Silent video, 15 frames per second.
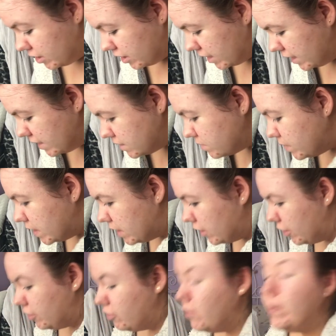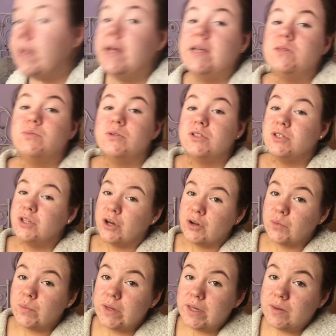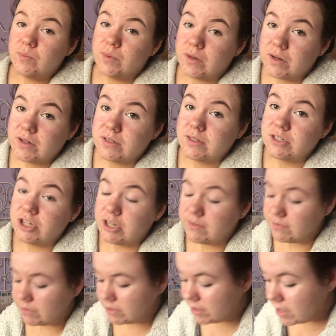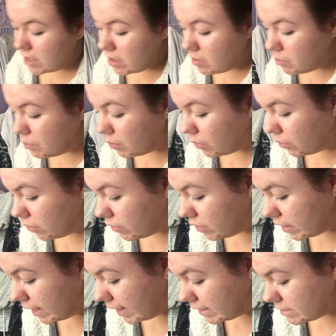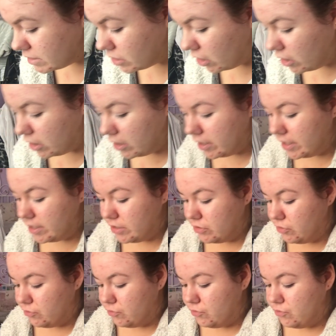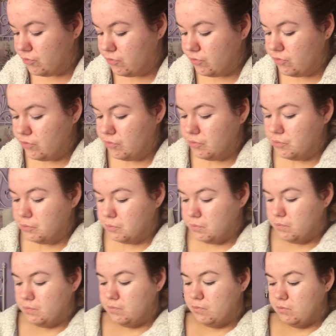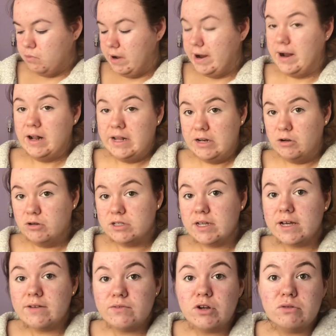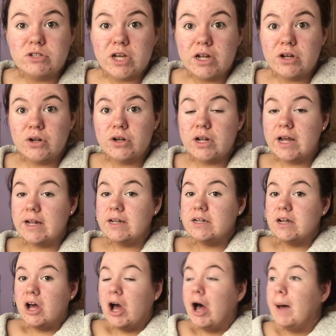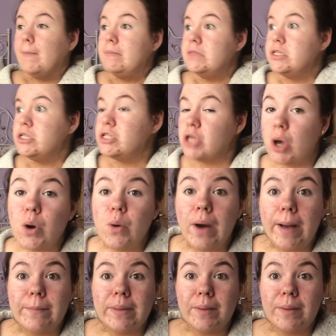It is a bit lighter on my legs, but it's gonna be because I shaved. But it's not light enough where it looks like I've no tan on, and I'm so happy